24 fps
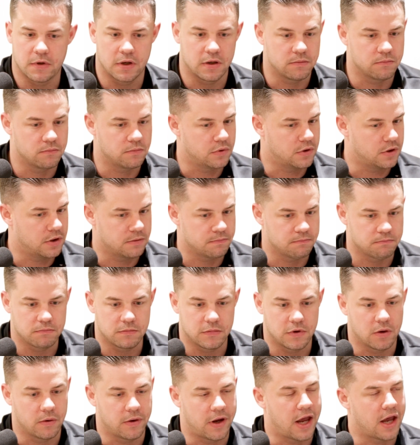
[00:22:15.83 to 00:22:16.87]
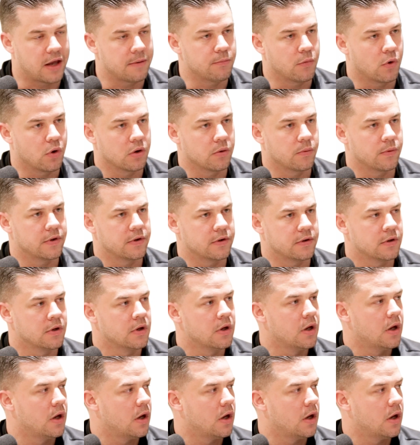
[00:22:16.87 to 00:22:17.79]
and we could add more when